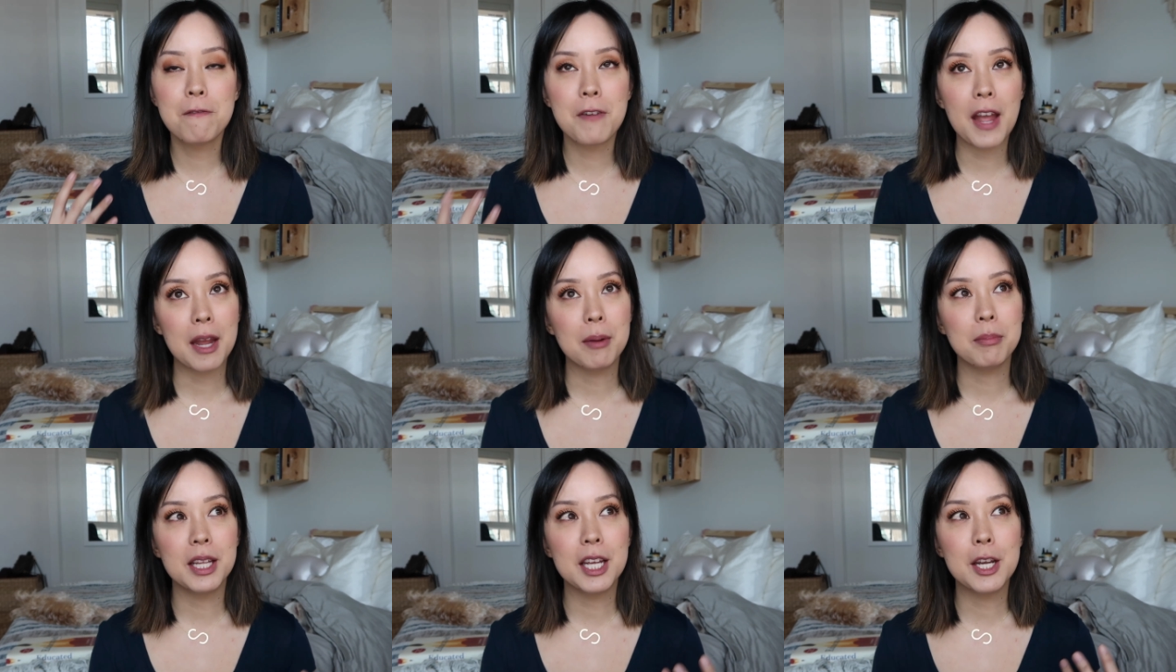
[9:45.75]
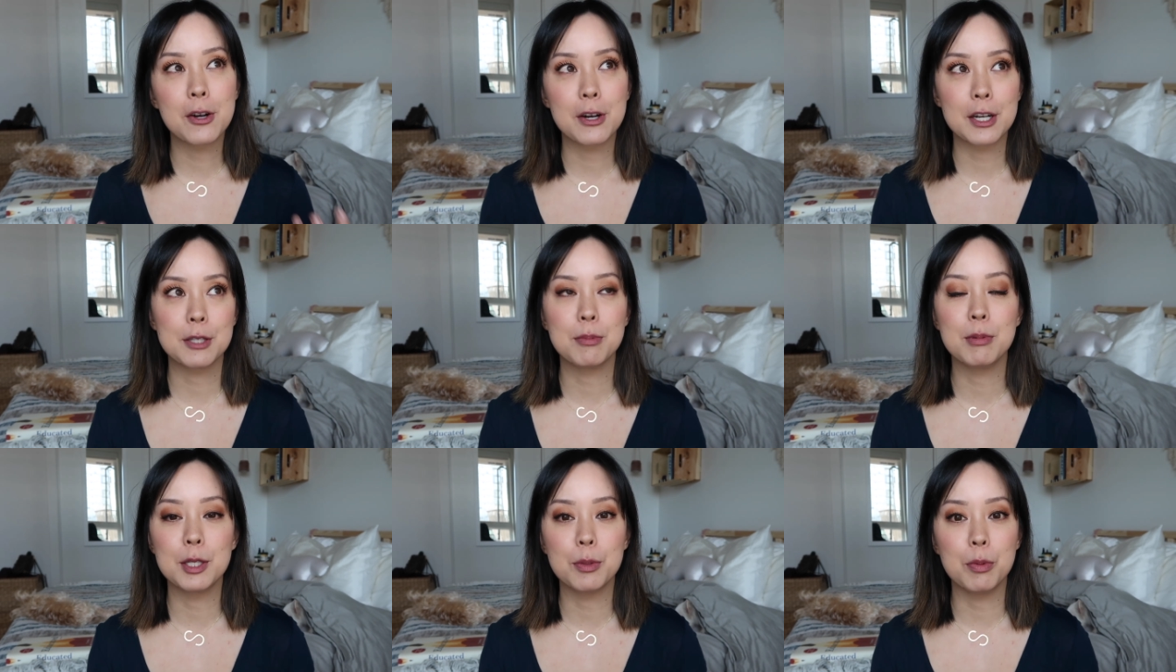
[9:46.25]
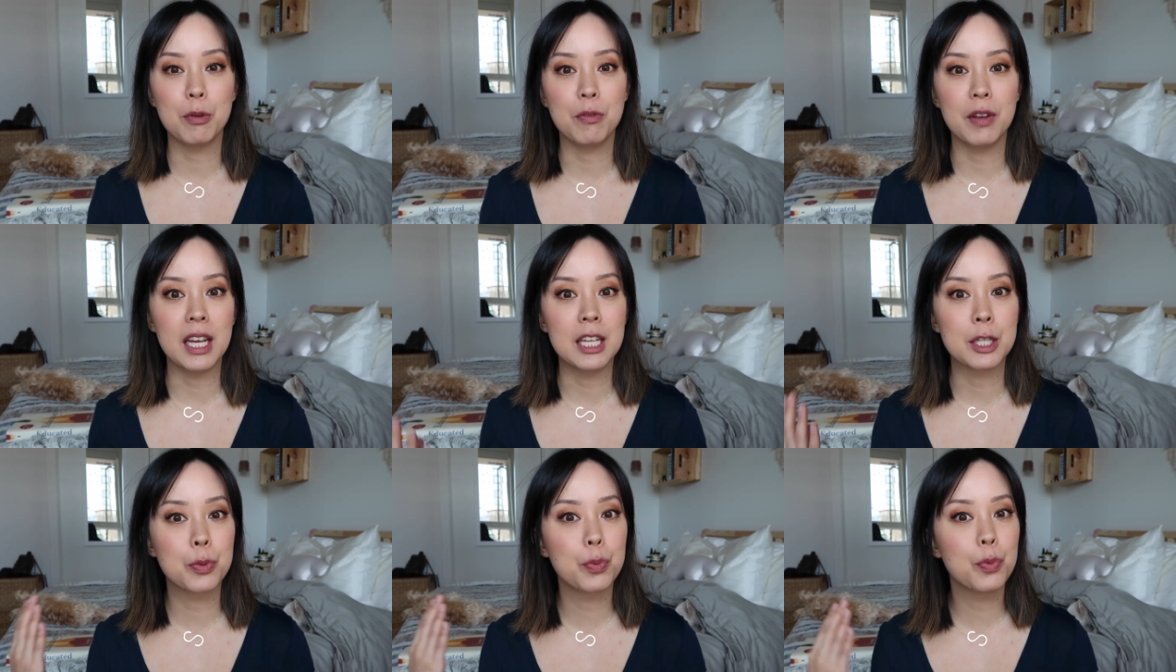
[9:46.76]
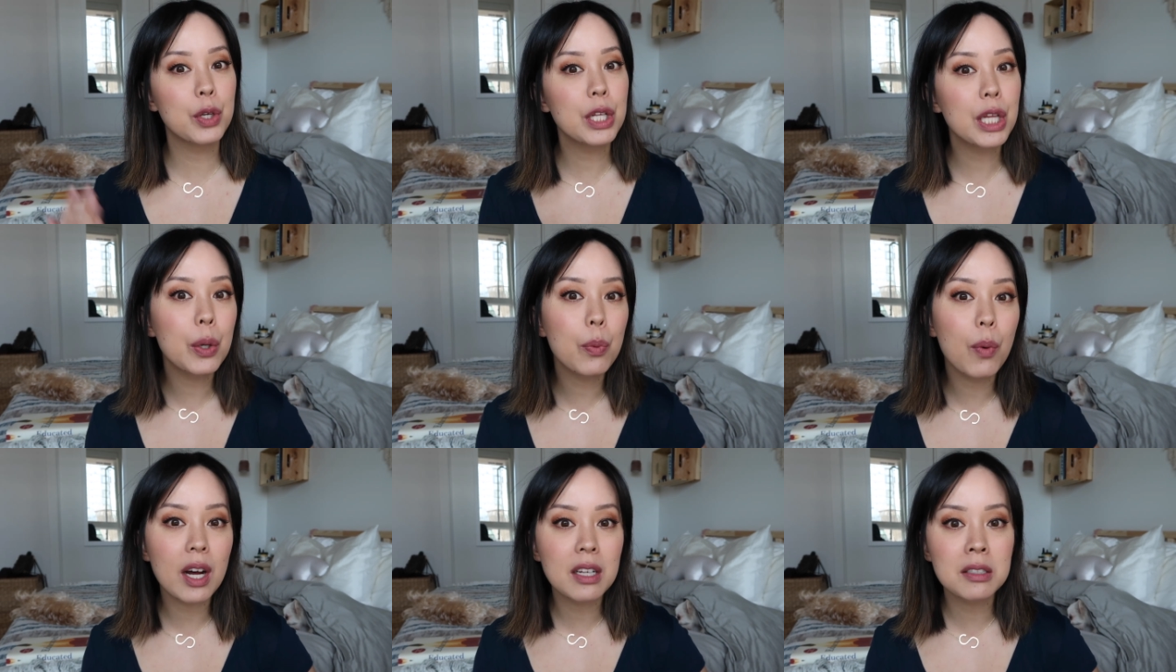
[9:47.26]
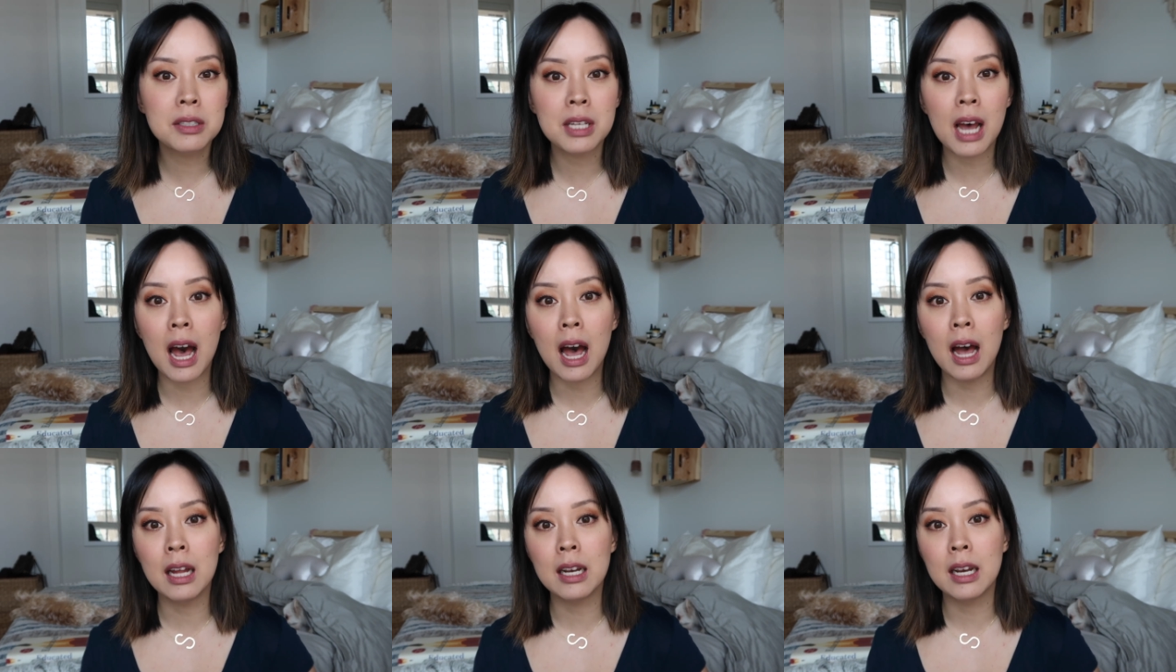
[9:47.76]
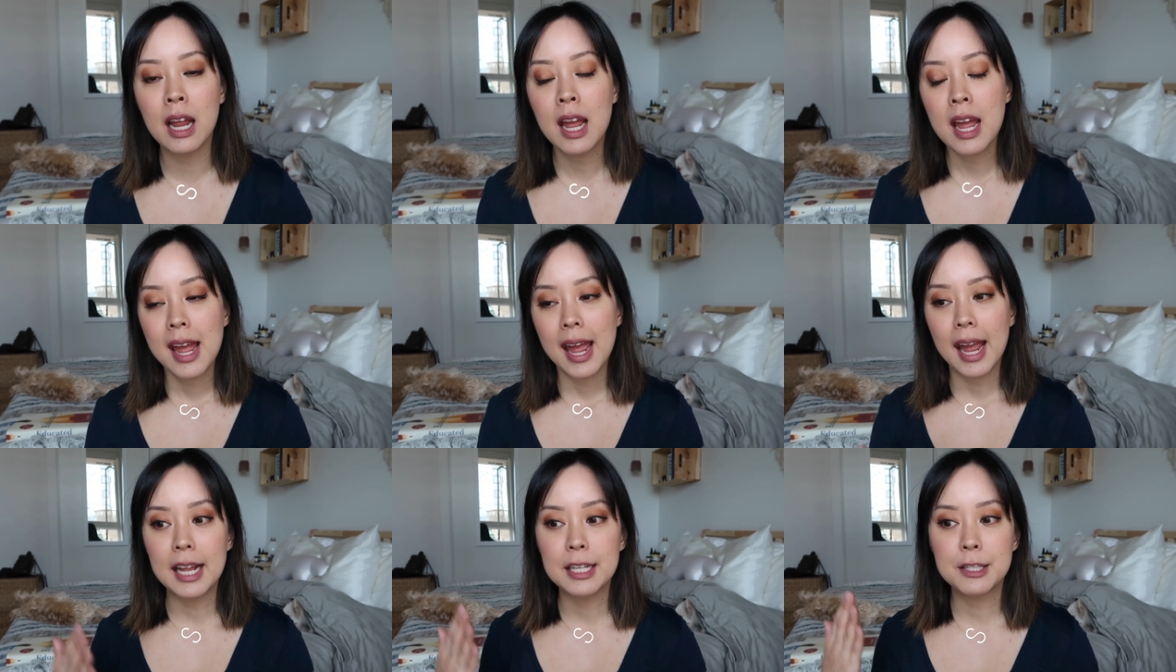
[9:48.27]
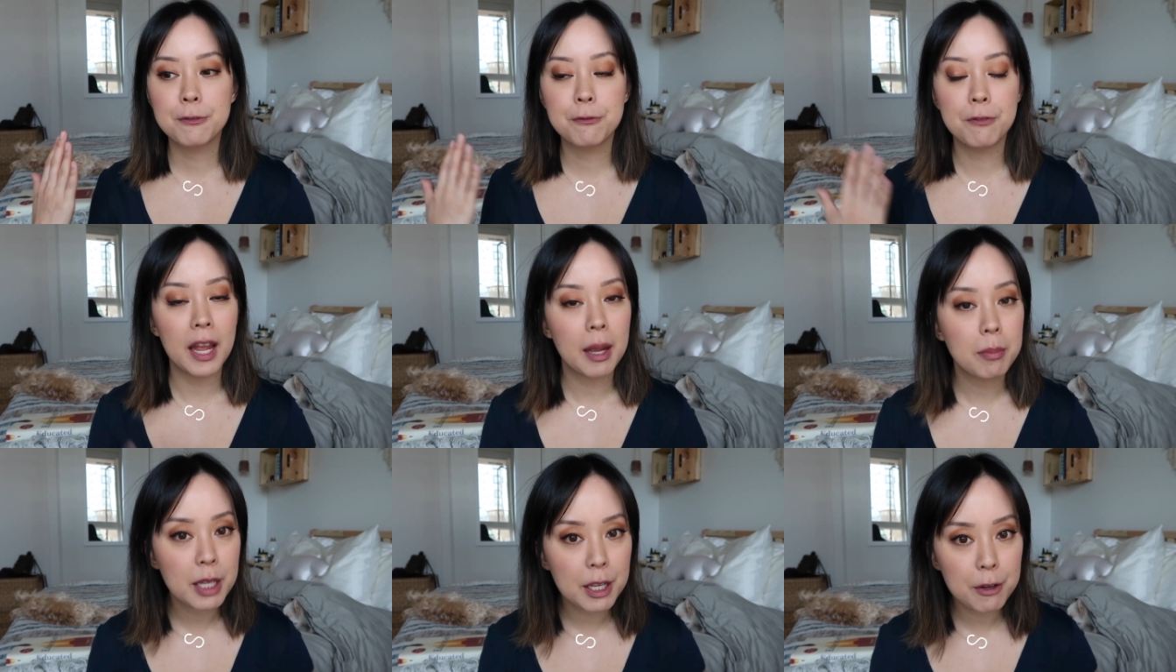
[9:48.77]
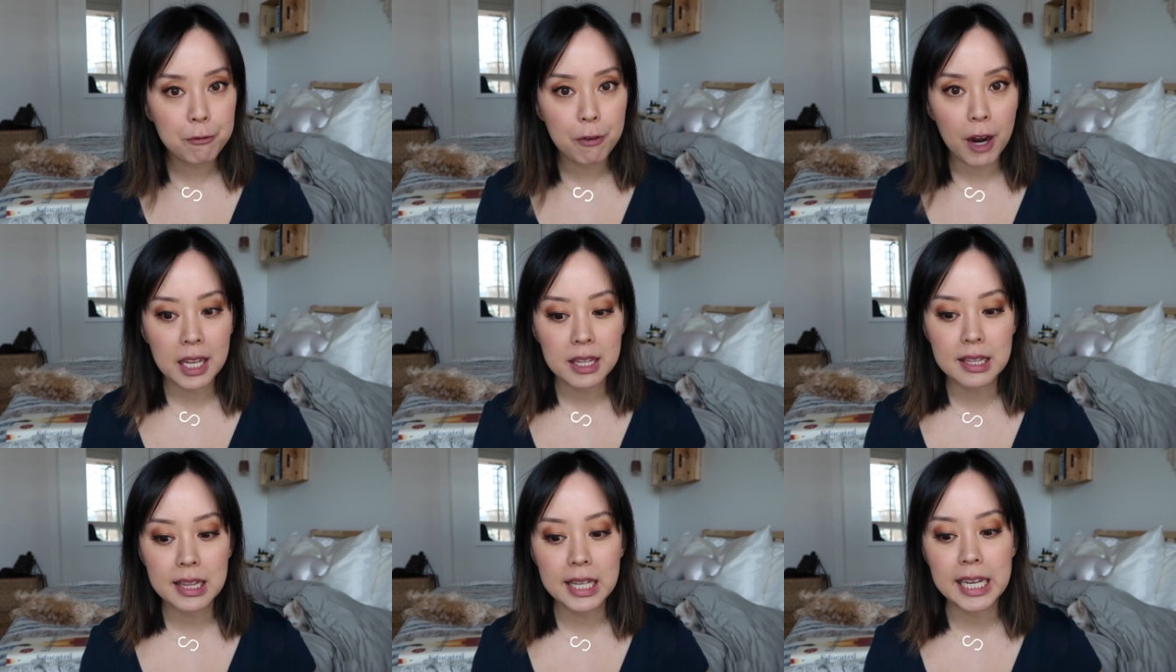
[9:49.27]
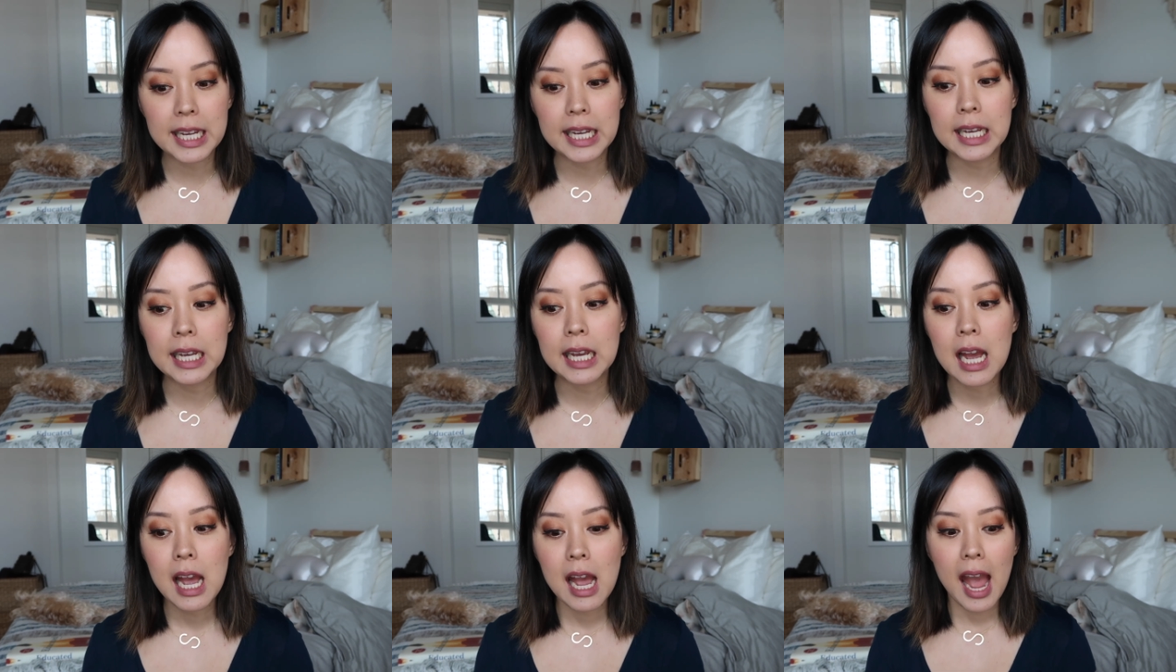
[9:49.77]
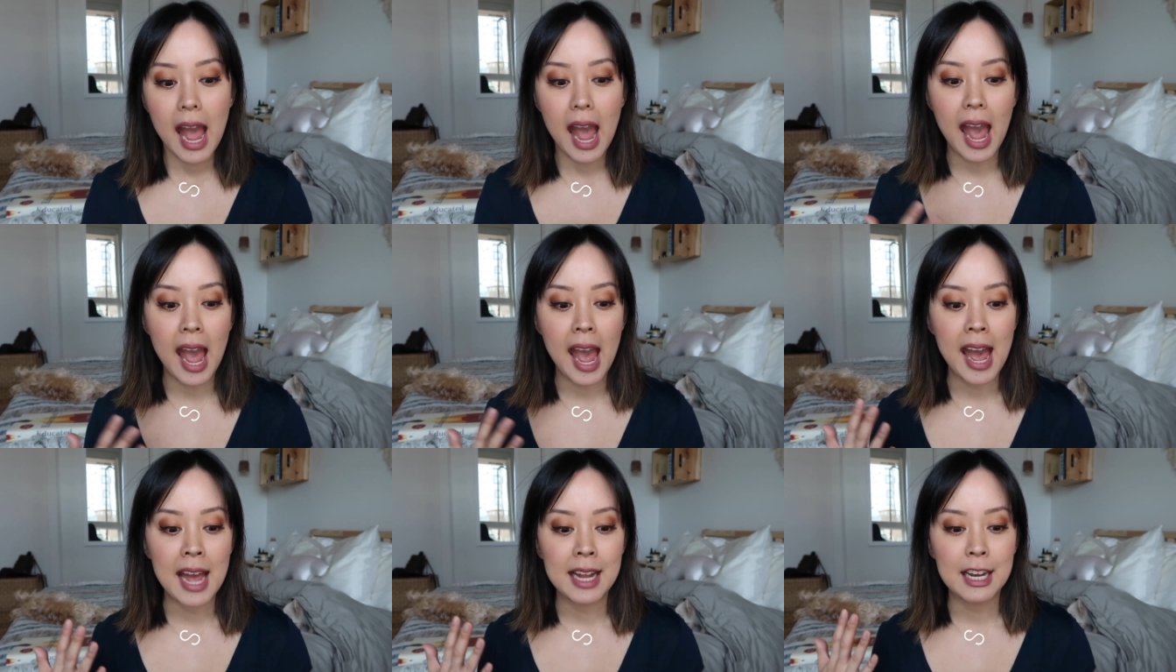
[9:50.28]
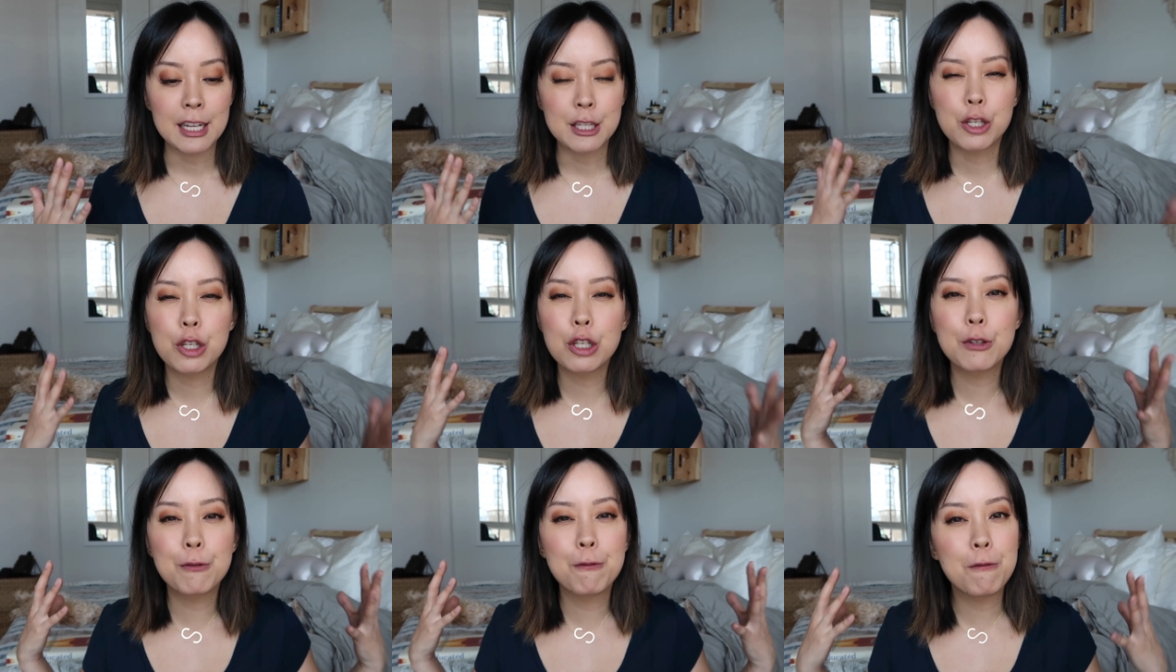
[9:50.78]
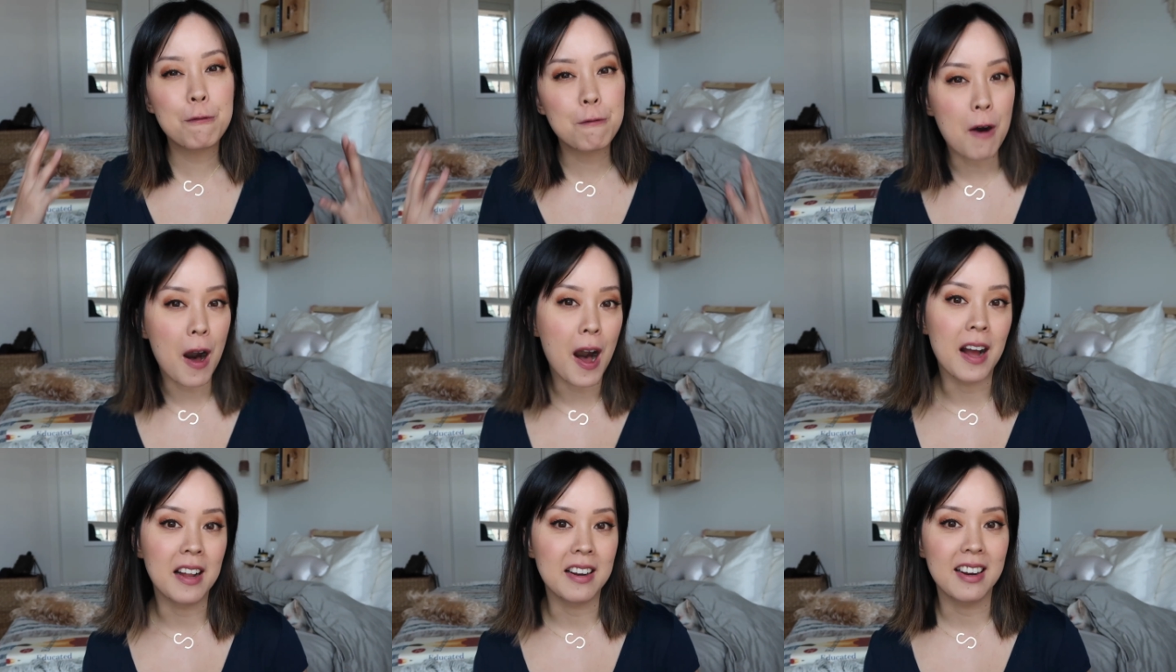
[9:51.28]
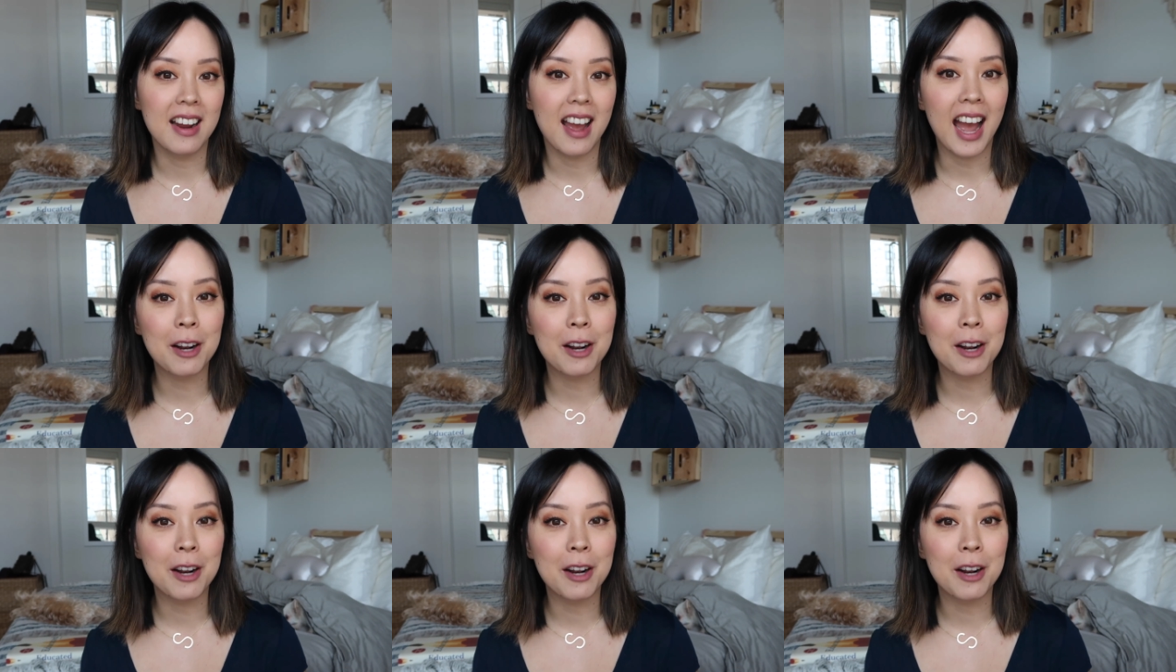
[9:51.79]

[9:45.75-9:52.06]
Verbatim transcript: family Christmas movie. It's really well done, it's family friendly, and it's just fun.